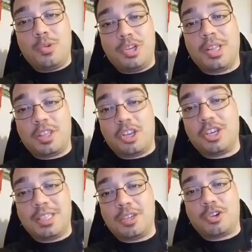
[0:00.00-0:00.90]
where you get the
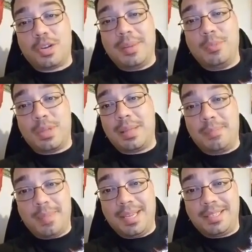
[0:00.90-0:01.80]
cookies and cream with the
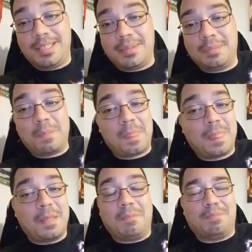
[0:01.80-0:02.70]
mint.
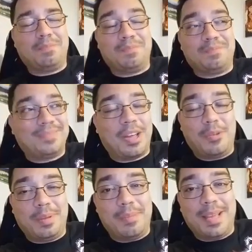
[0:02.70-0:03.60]
That
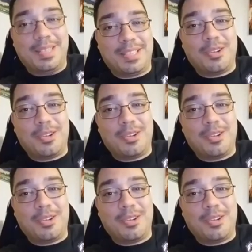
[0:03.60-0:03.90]
would be amazing.